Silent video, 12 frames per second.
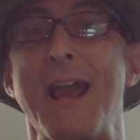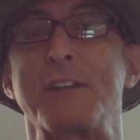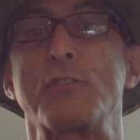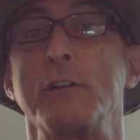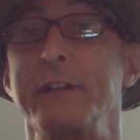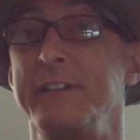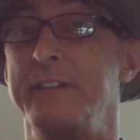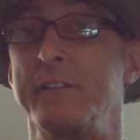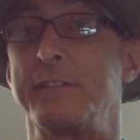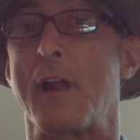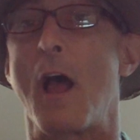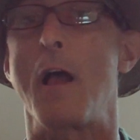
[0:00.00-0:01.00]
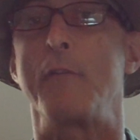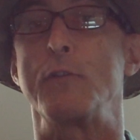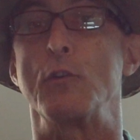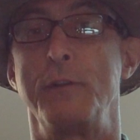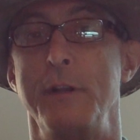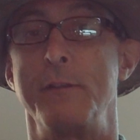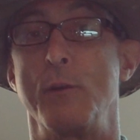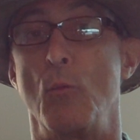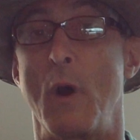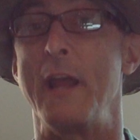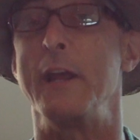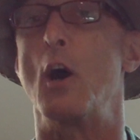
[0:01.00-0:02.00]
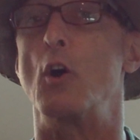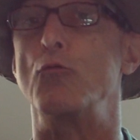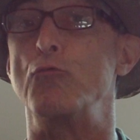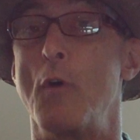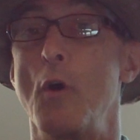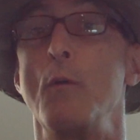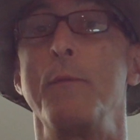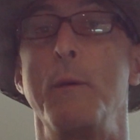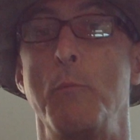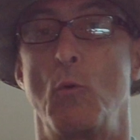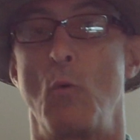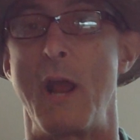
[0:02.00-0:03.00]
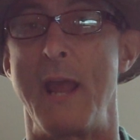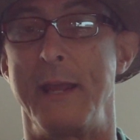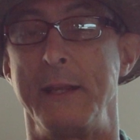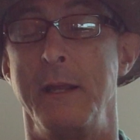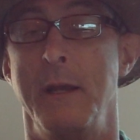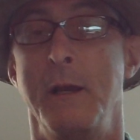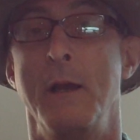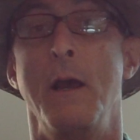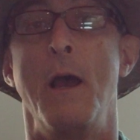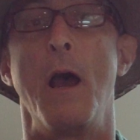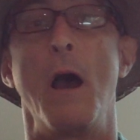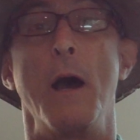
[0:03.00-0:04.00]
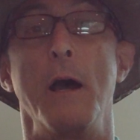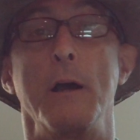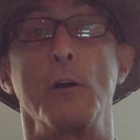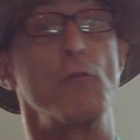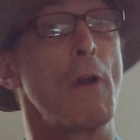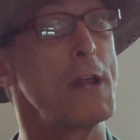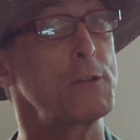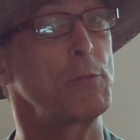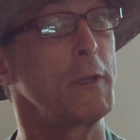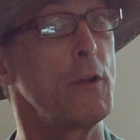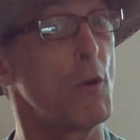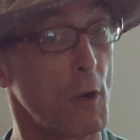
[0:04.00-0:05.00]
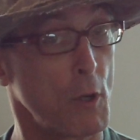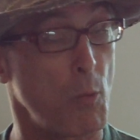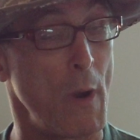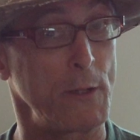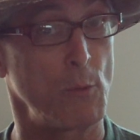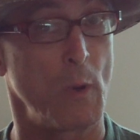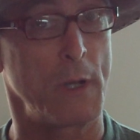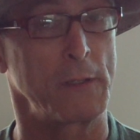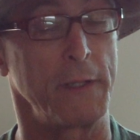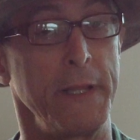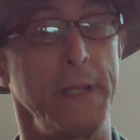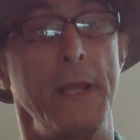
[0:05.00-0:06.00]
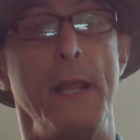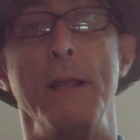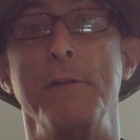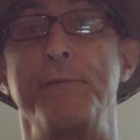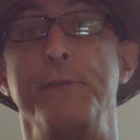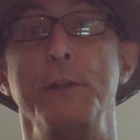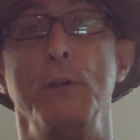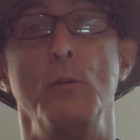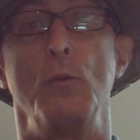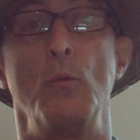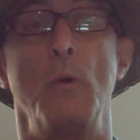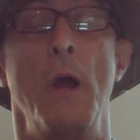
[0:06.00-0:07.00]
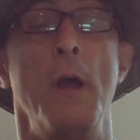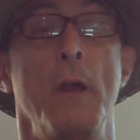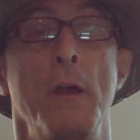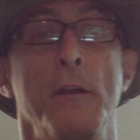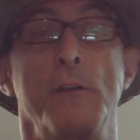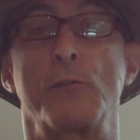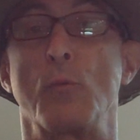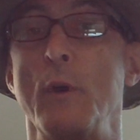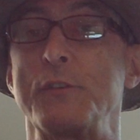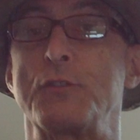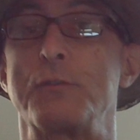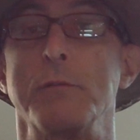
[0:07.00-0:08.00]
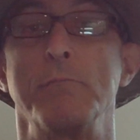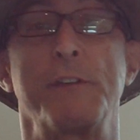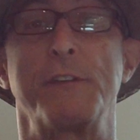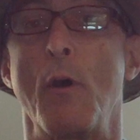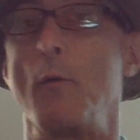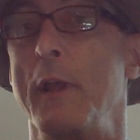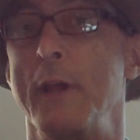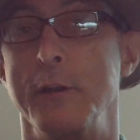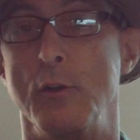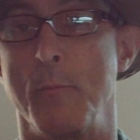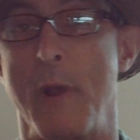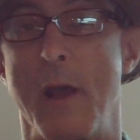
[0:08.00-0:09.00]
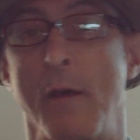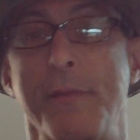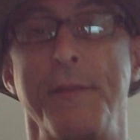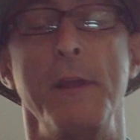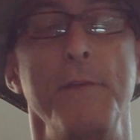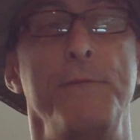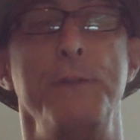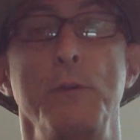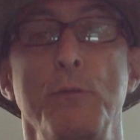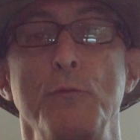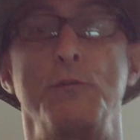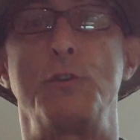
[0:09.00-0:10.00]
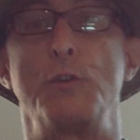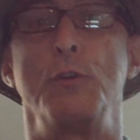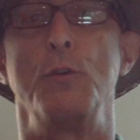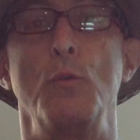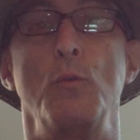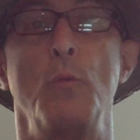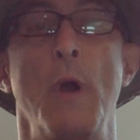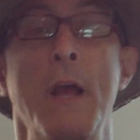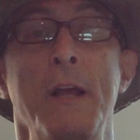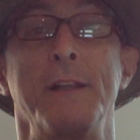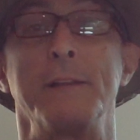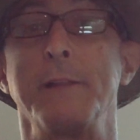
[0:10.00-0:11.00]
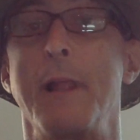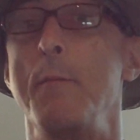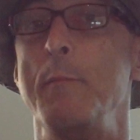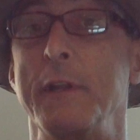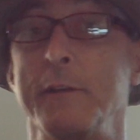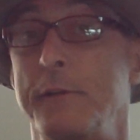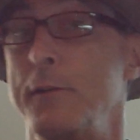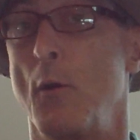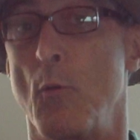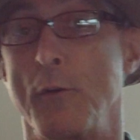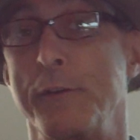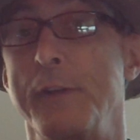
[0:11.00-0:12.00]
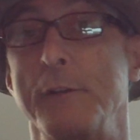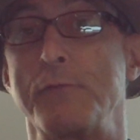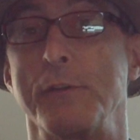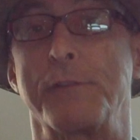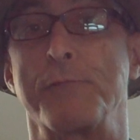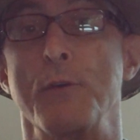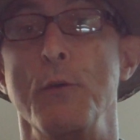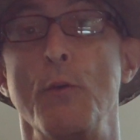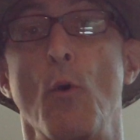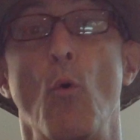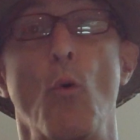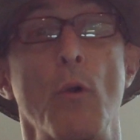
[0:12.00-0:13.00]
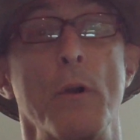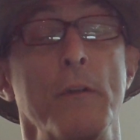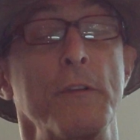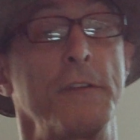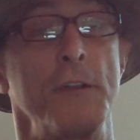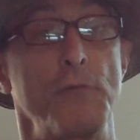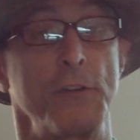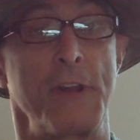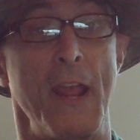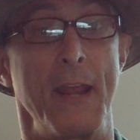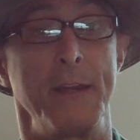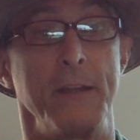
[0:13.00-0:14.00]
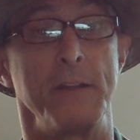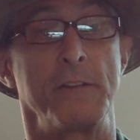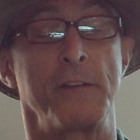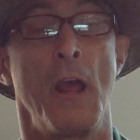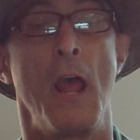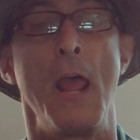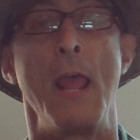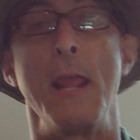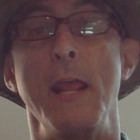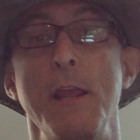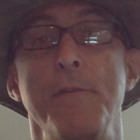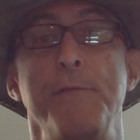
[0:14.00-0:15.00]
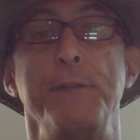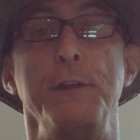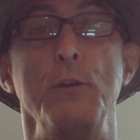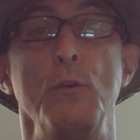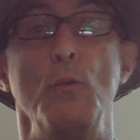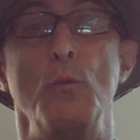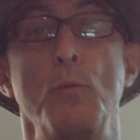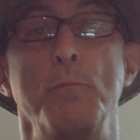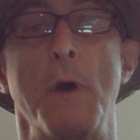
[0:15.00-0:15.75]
actually dissolve your teeth away, erode them away, gradually or quite quickly if you swish soda in your mouth, if you chew lemons, you know, or citrus fruit, or citrus candies, if you